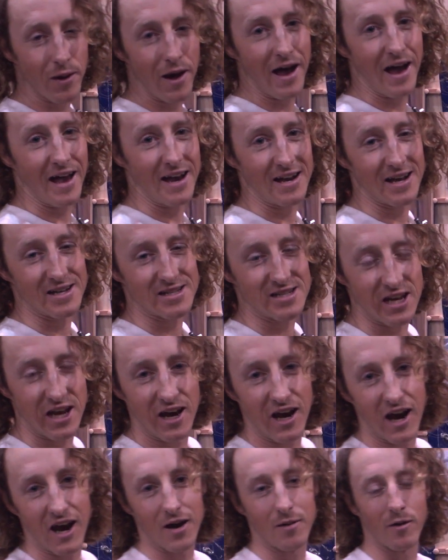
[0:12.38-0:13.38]
behind us
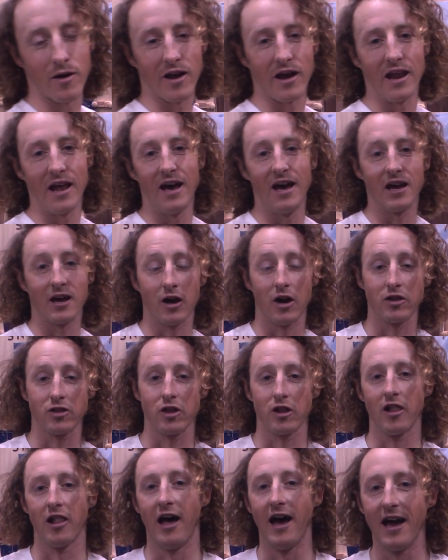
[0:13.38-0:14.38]
here, and we're gonna go
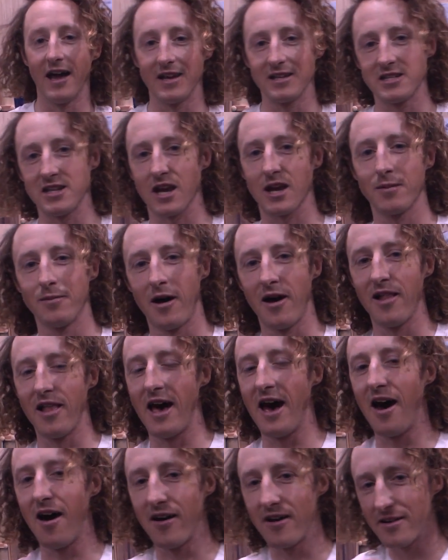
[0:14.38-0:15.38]
through the line and check them all
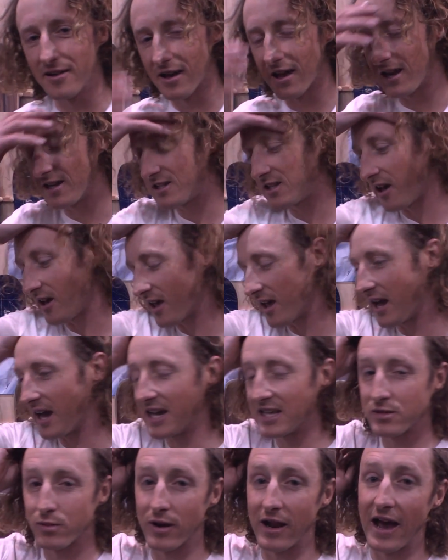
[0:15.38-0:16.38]
out. I'm gonna tell you
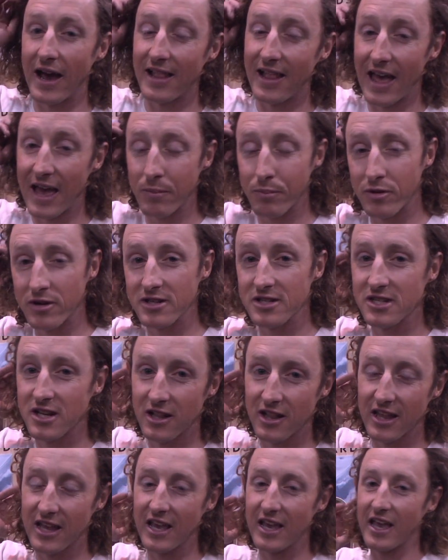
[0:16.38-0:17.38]
guys what I like
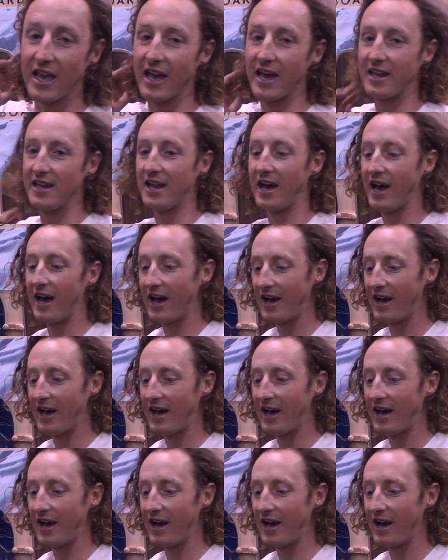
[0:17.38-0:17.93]
personally, and